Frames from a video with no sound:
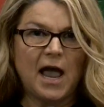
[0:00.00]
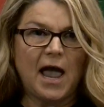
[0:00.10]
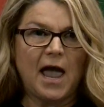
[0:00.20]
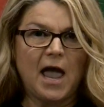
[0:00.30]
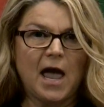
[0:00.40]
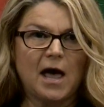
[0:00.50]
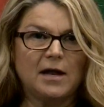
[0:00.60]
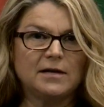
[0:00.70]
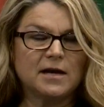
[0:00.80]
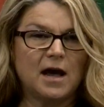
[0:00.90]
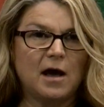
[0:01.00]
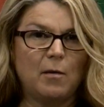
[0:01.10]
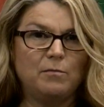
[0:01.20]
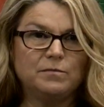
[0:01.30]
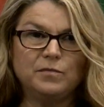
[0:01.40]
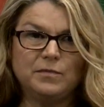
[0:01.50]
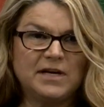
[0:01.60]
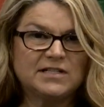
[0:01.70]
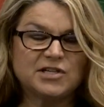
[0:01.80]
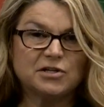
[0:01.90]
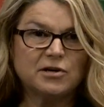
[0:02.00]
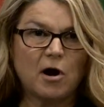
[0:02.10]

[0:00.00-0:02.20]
and he's still in